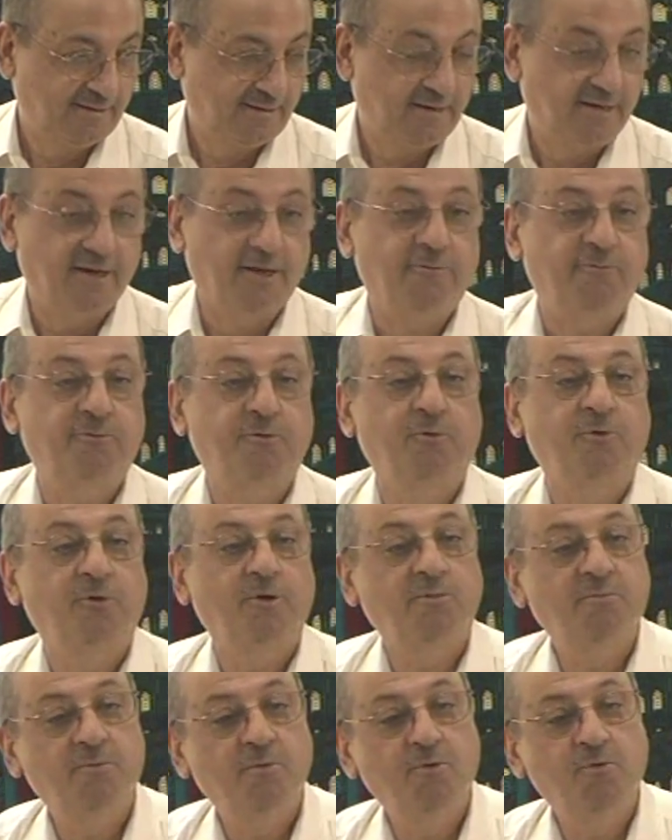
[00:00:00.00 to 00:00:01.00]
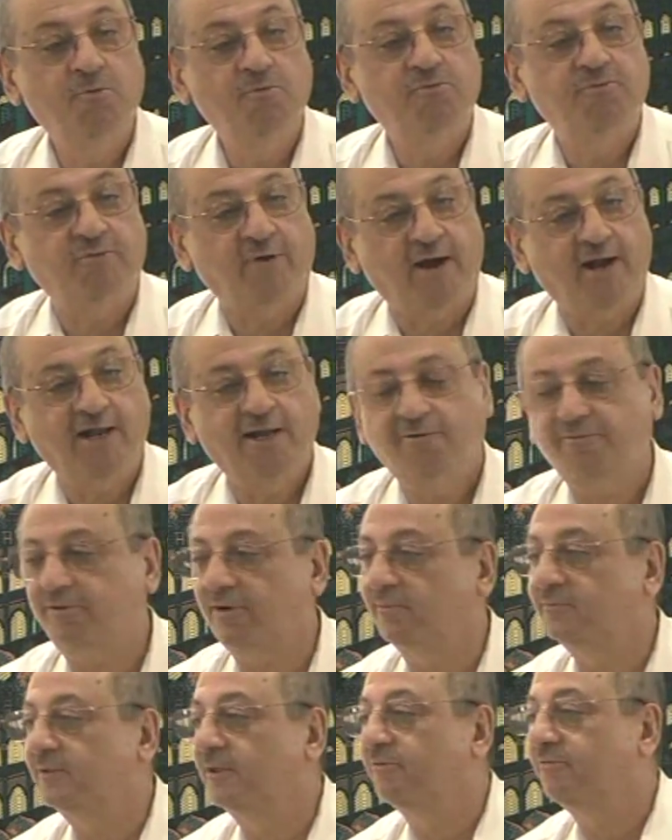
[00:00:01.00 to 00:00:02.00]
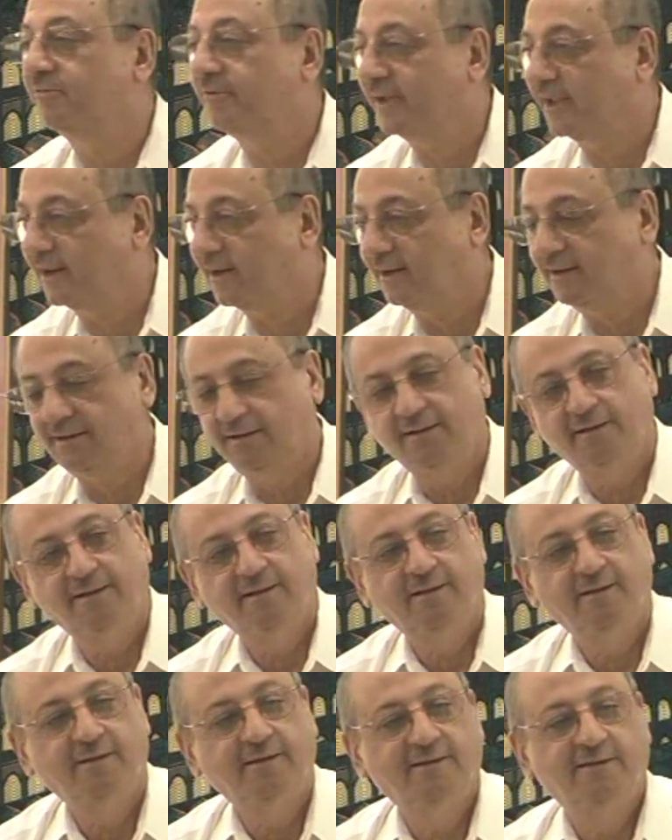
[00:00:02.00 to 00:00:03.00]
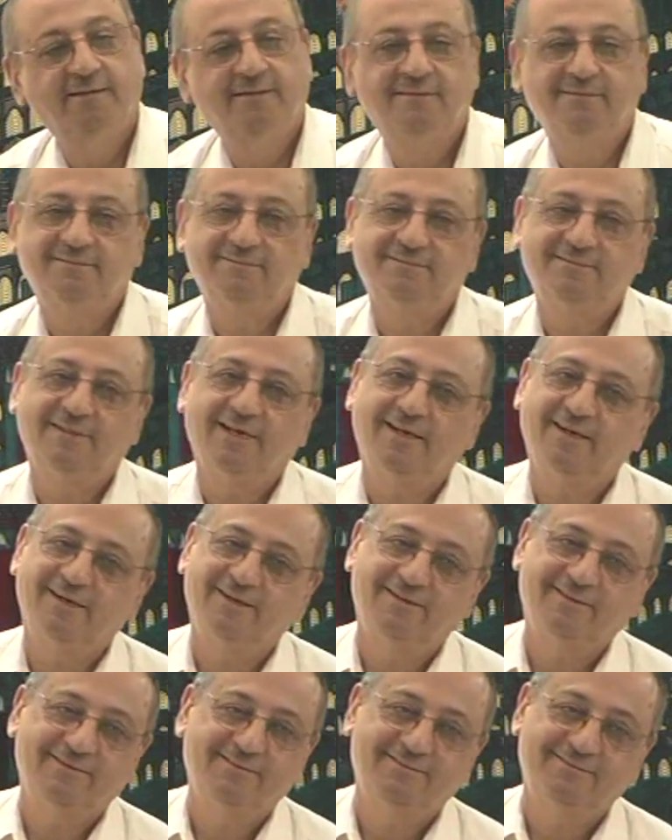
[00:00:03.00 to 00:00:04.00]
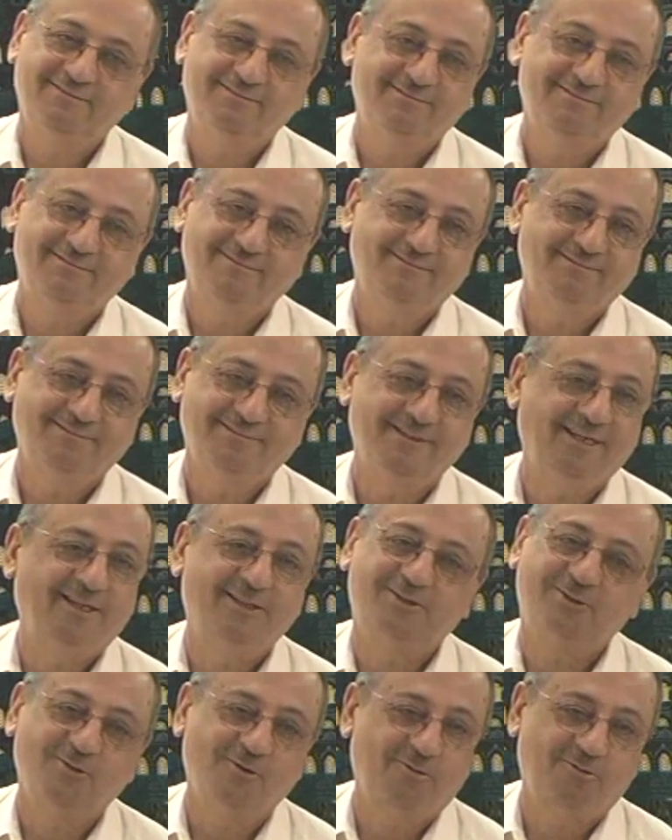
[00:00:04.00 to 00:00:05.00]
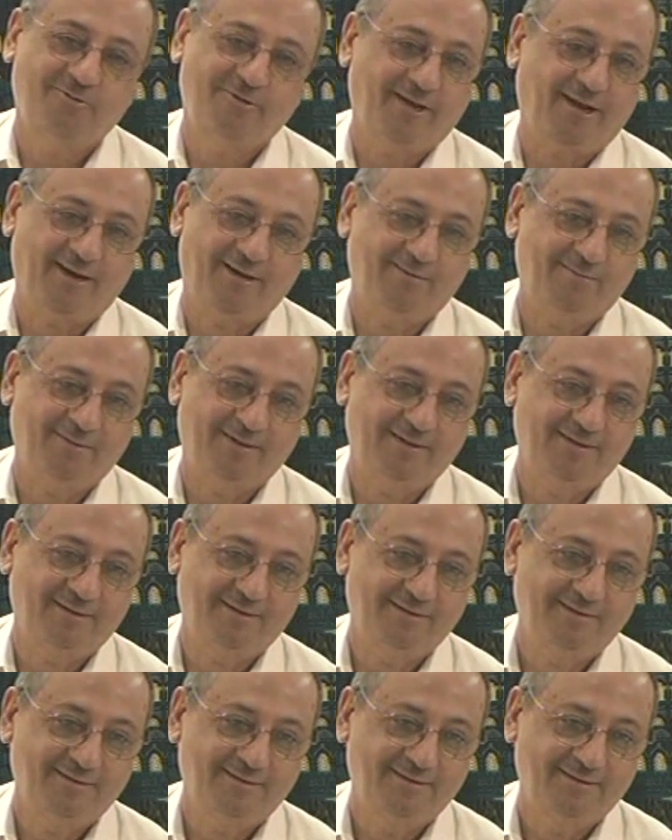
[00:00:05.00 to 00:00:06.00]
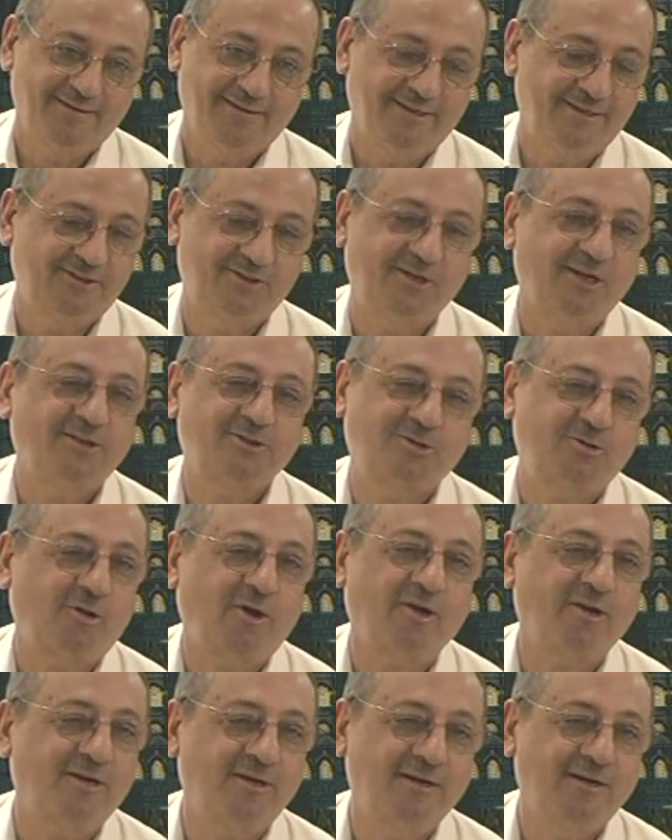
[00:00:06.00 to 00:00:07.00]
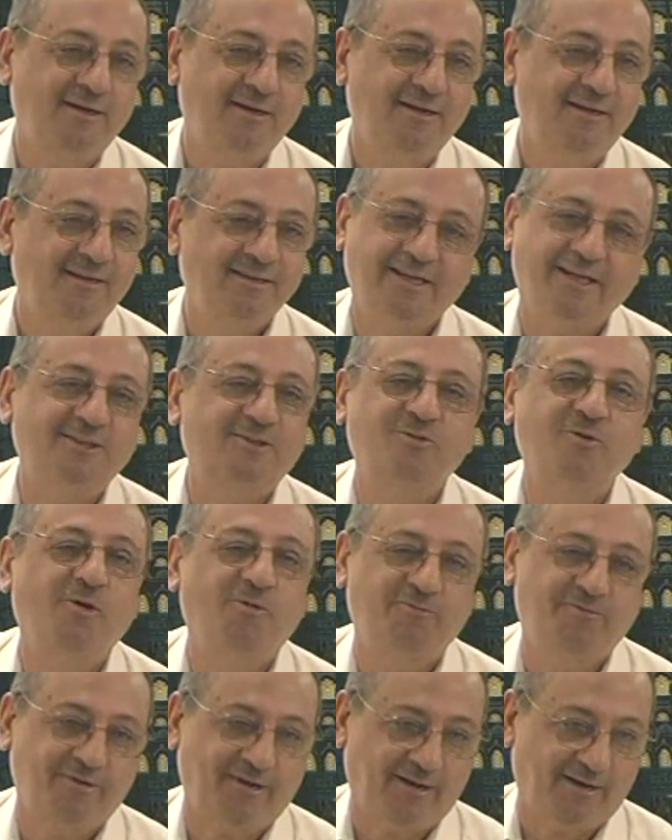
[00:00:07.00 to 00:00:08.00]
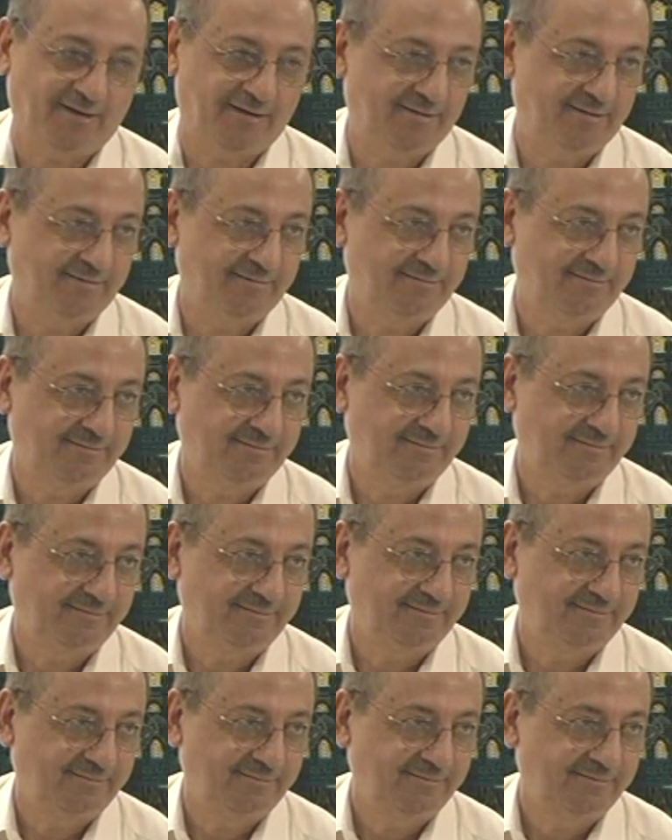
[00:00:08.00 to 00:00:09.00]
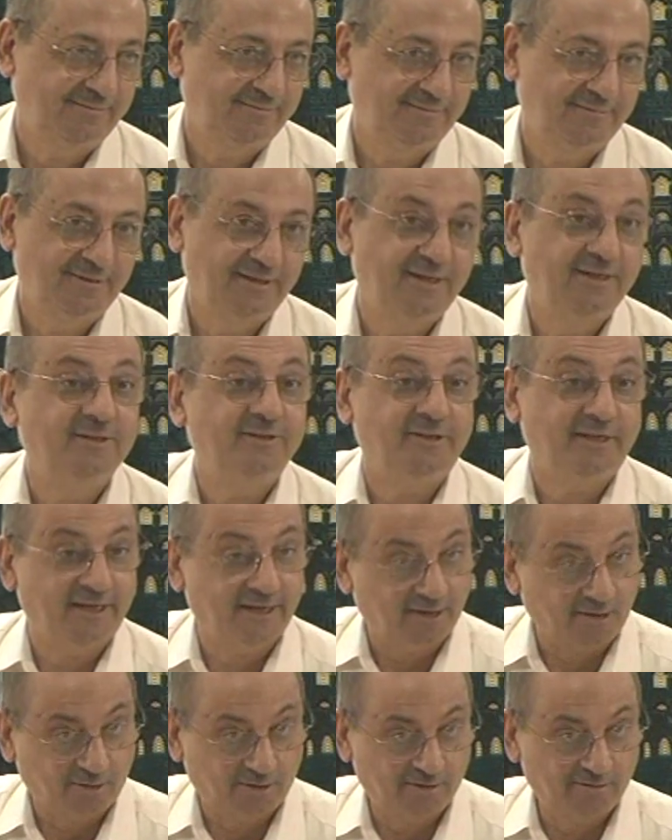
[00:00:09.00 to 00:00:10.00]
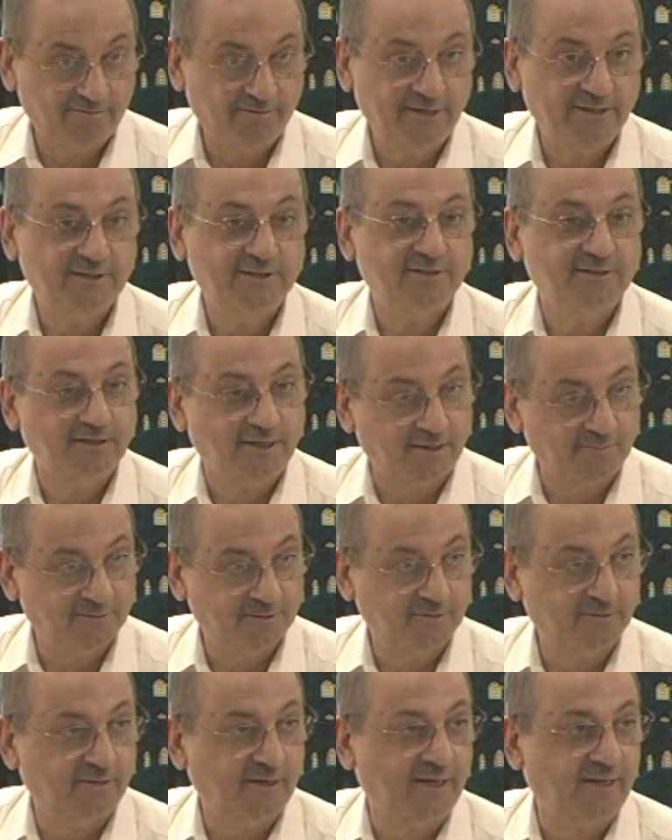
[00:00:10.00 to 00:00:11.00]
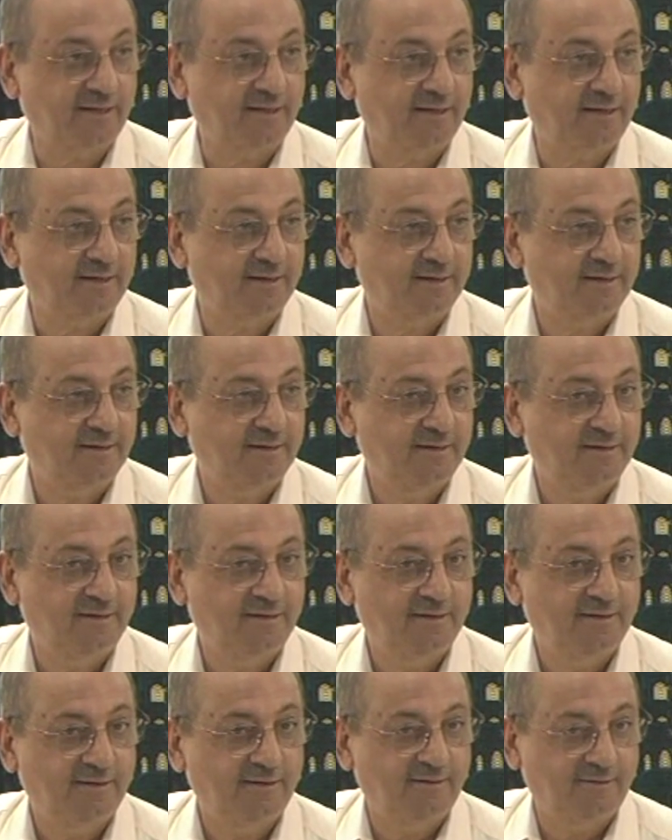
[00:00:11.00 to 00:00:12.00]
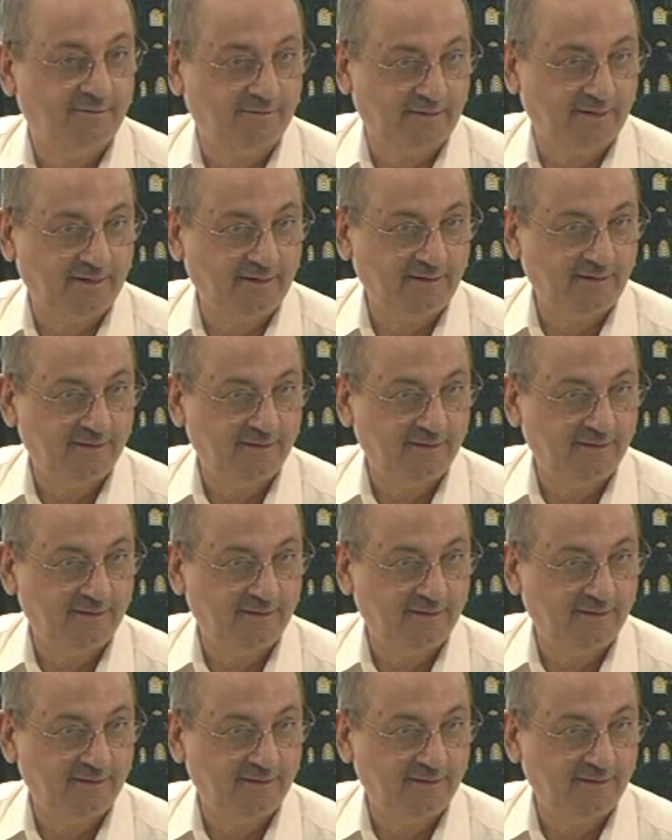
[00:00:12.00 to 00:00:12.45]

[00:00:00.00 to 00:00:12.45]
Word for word: If you remove file from the fuel, then there is no fuel. It's destroyed. There is no fuel. They always come together. Okay?